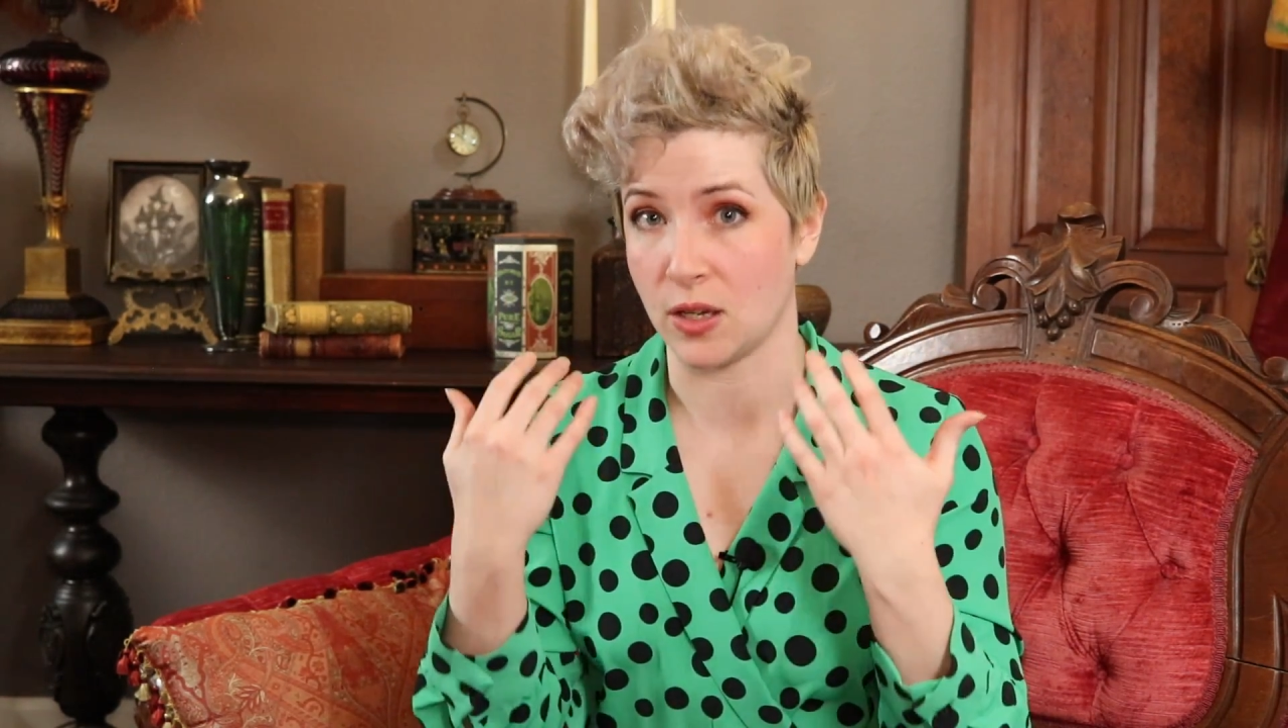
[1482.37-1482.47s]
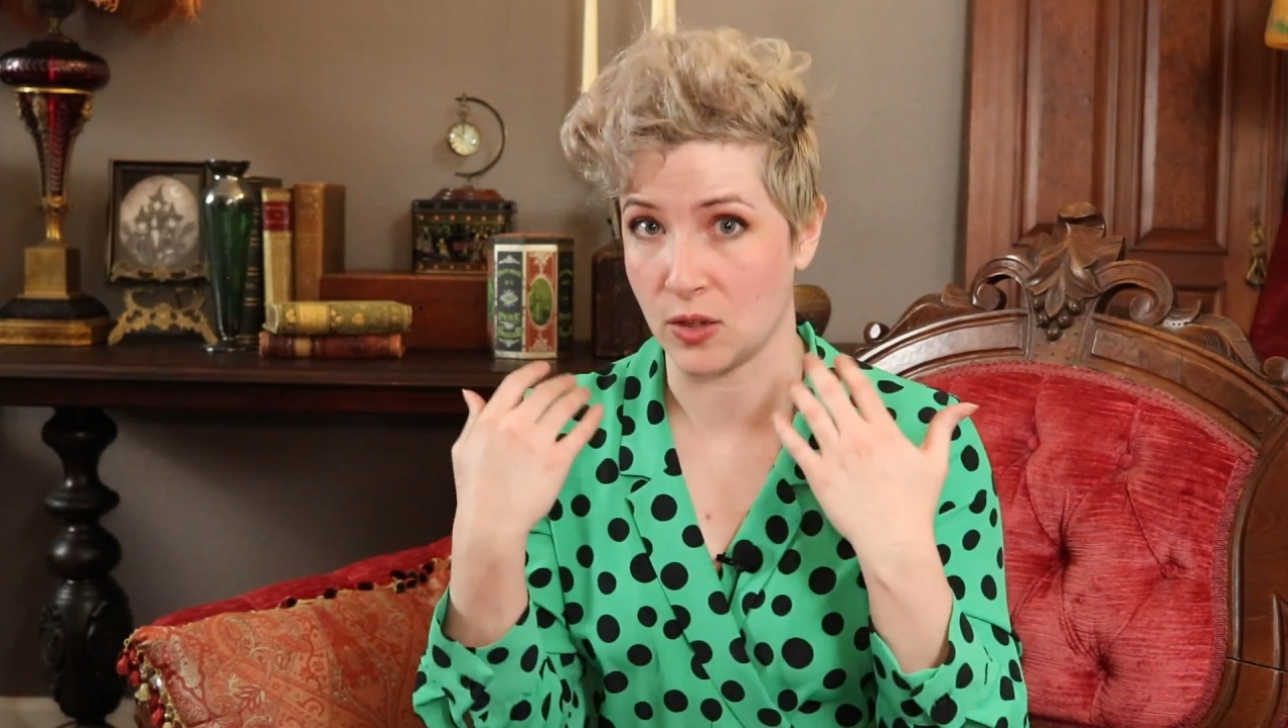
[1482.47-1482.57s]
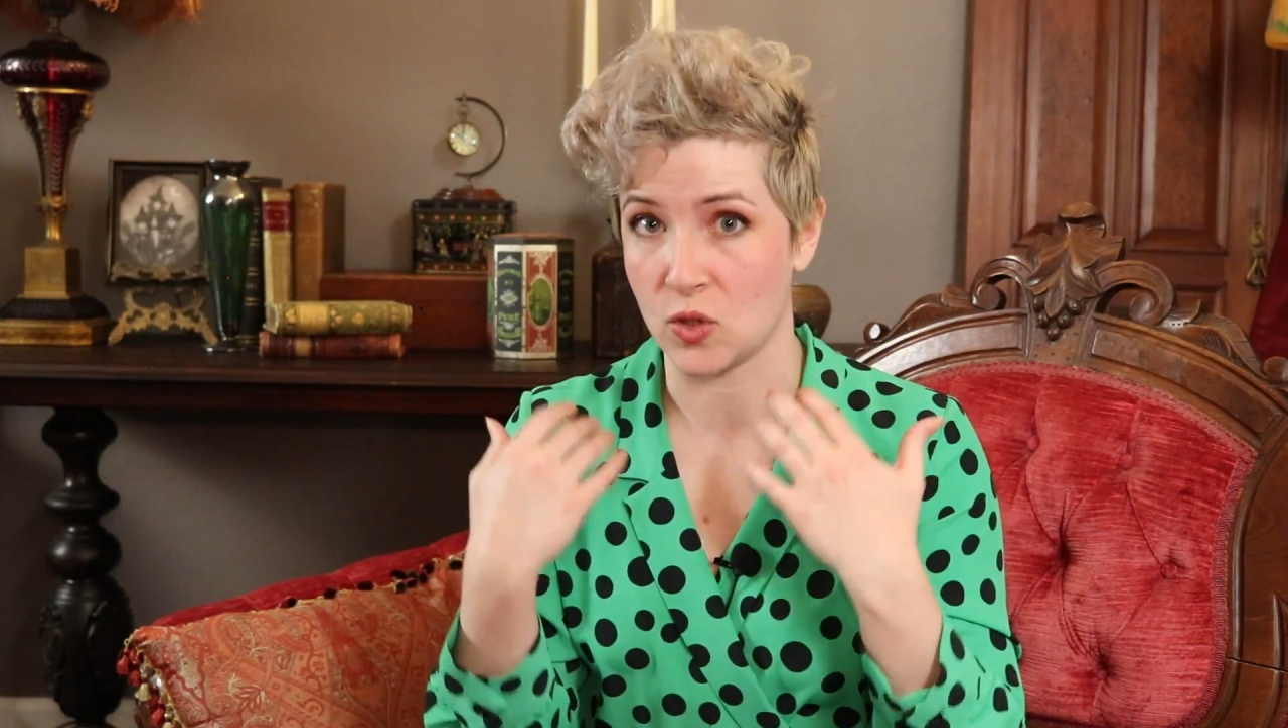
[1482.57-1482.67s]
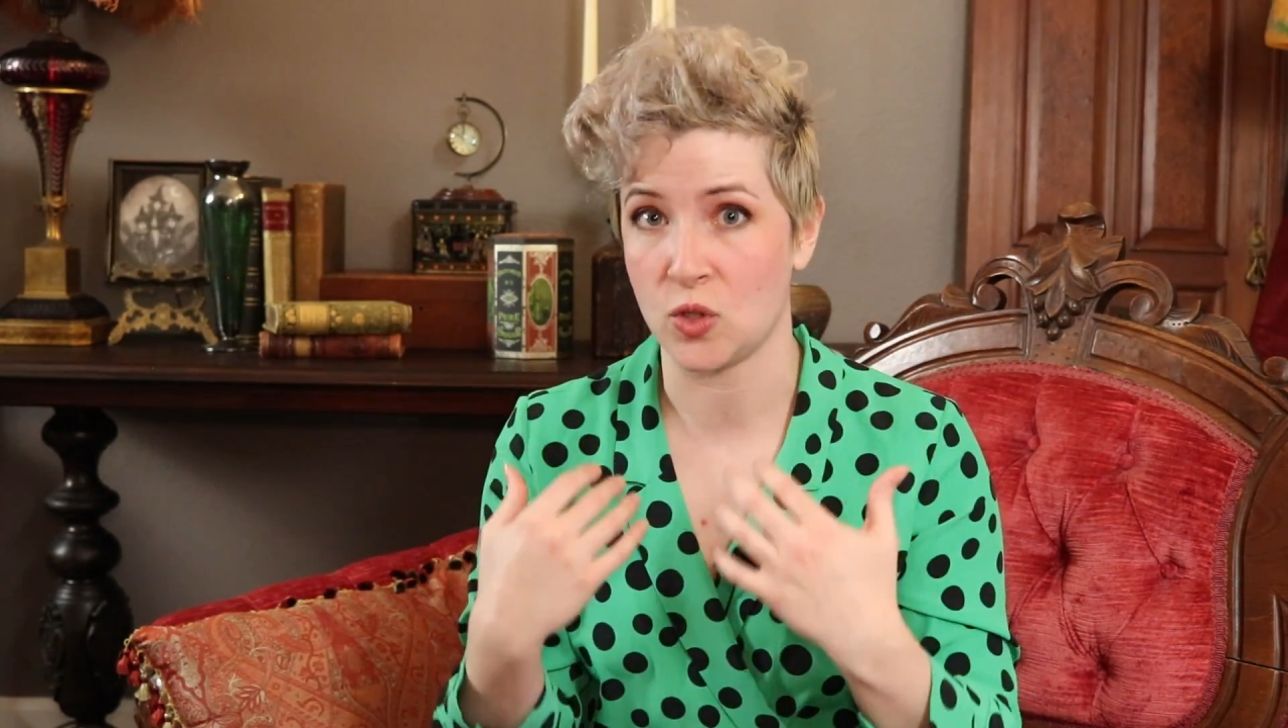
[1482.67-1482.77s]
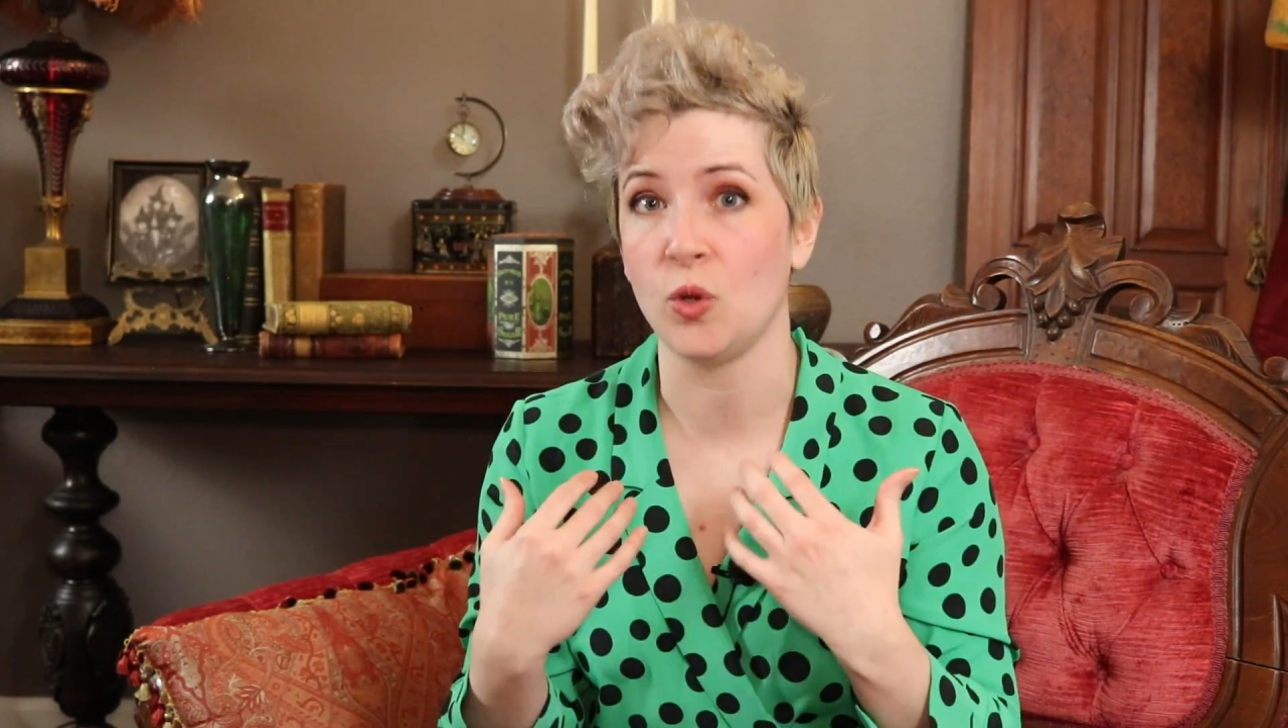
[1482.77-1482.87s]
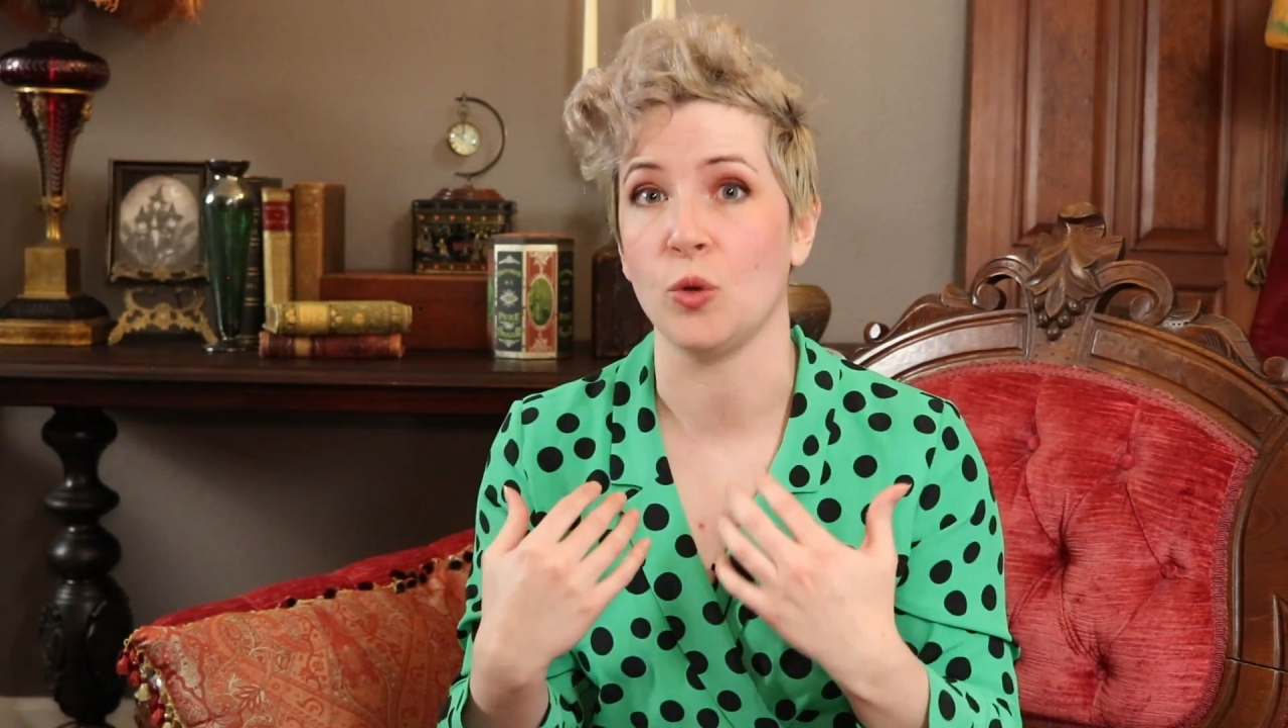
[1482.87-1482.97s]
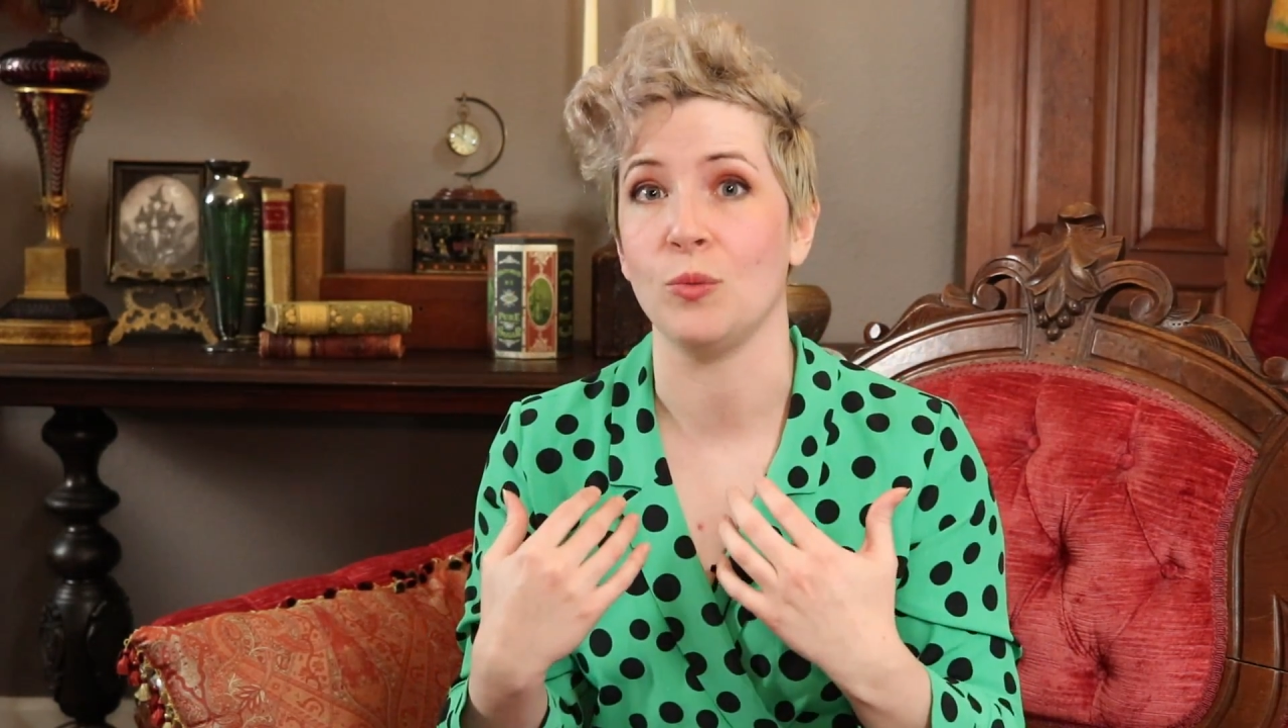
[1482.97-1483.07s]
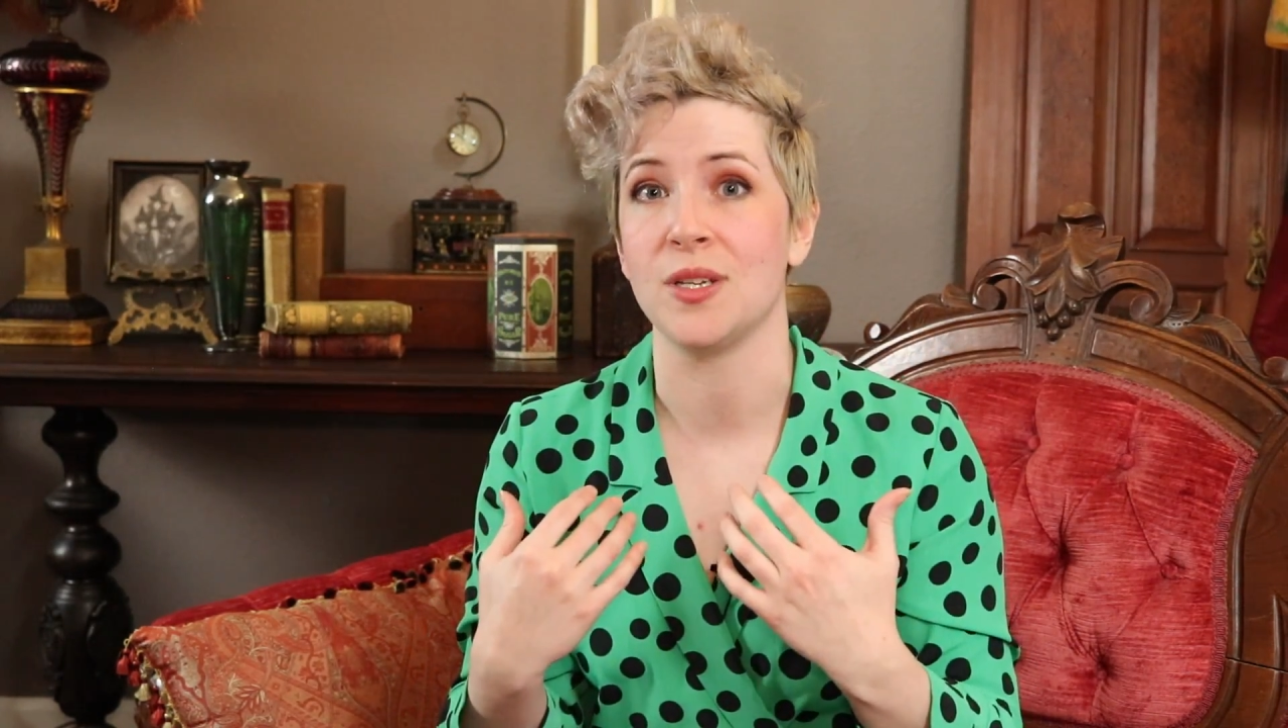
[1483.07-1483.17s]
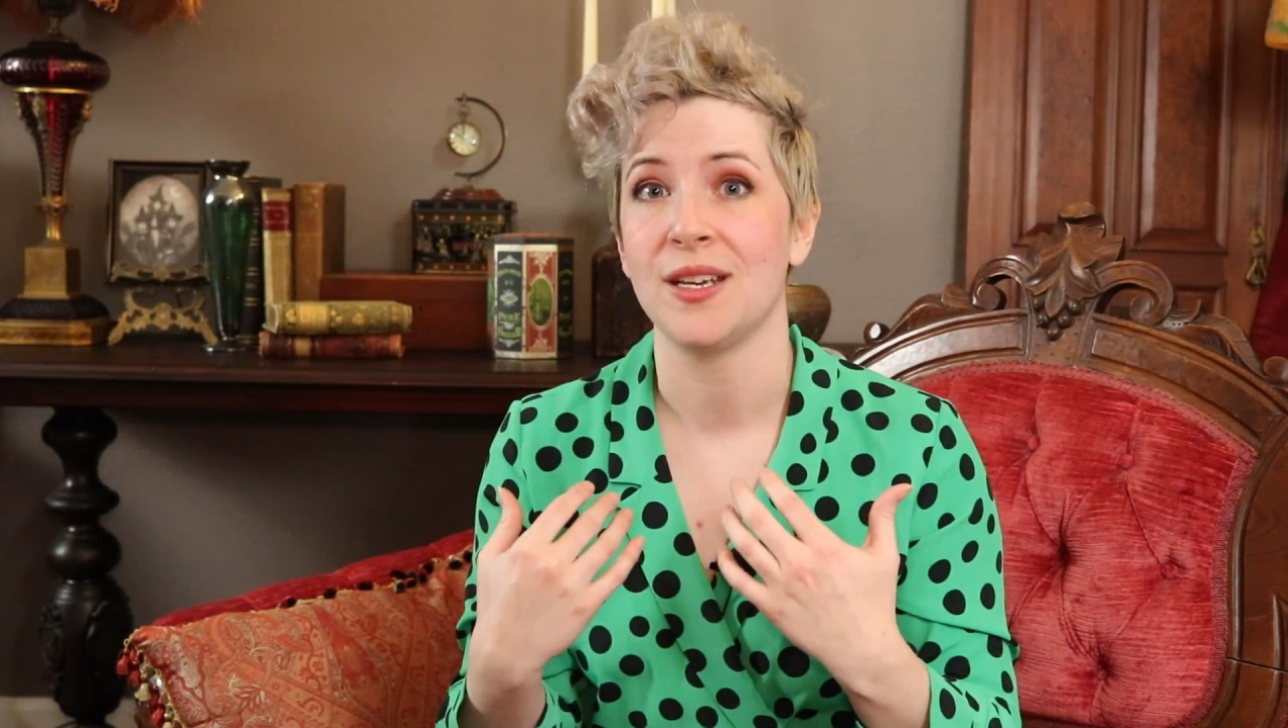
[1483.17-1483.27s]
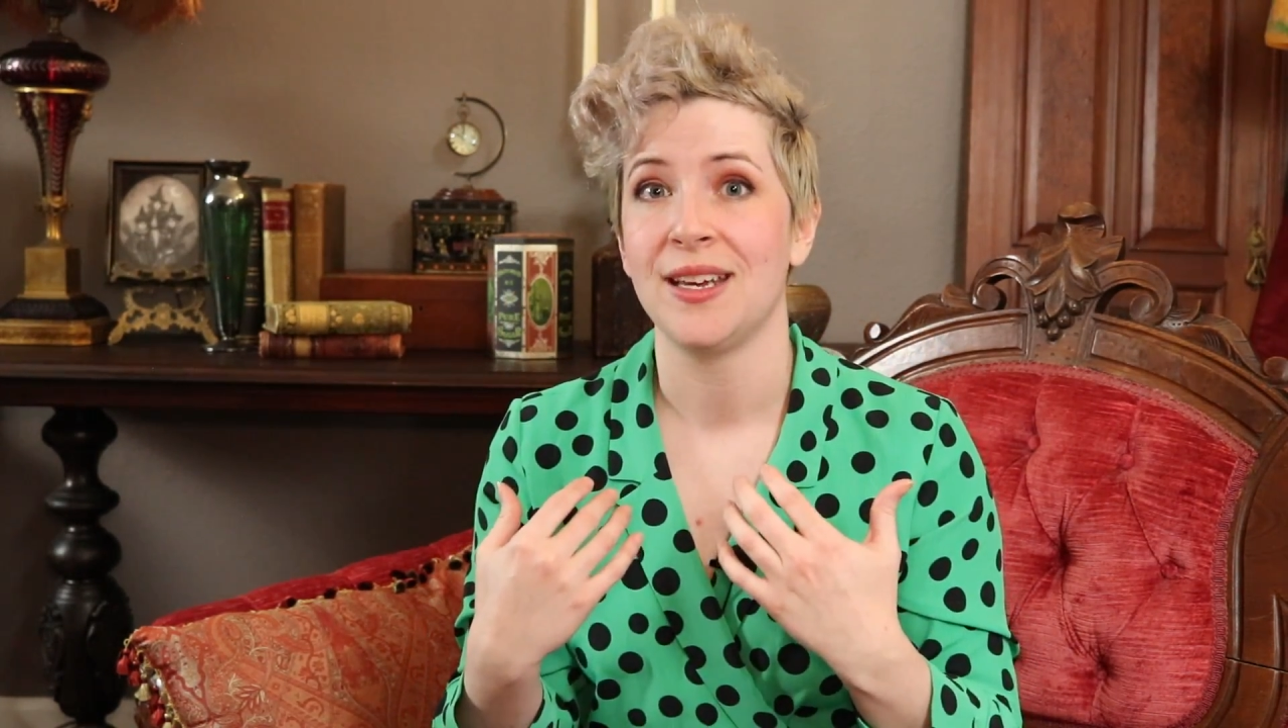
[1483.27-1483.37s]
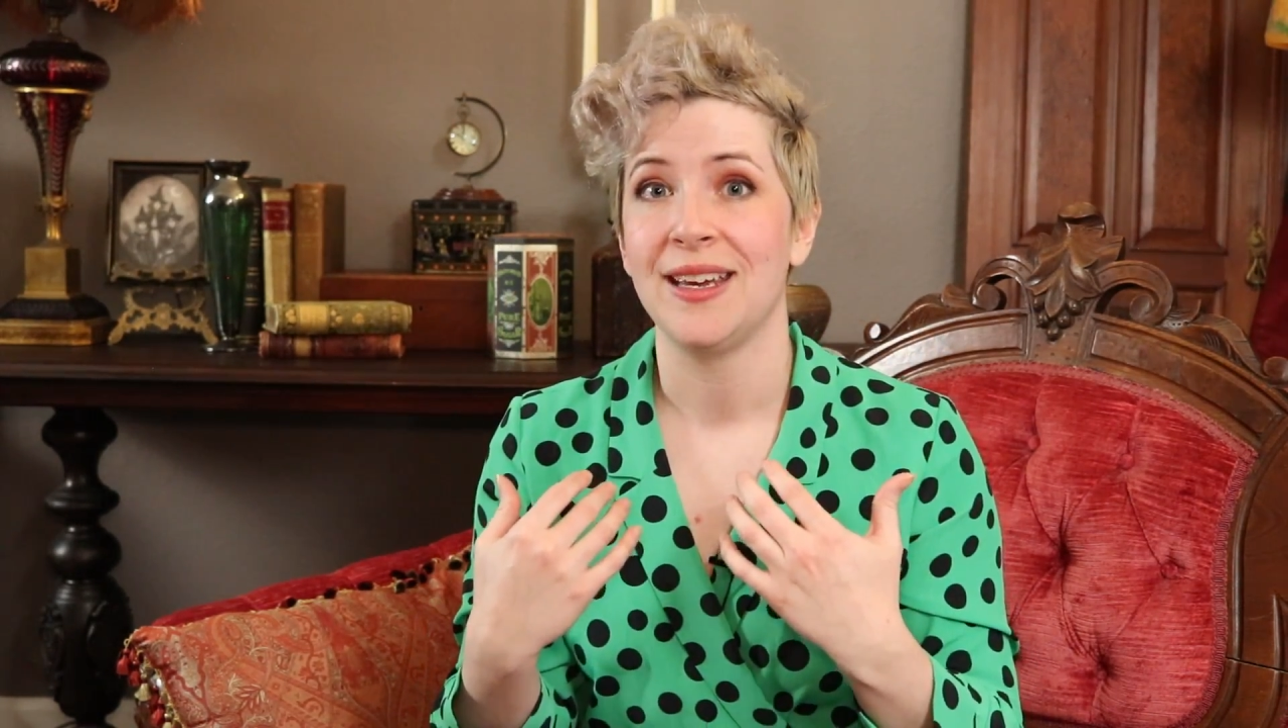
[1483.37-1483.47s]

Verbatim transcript: consumed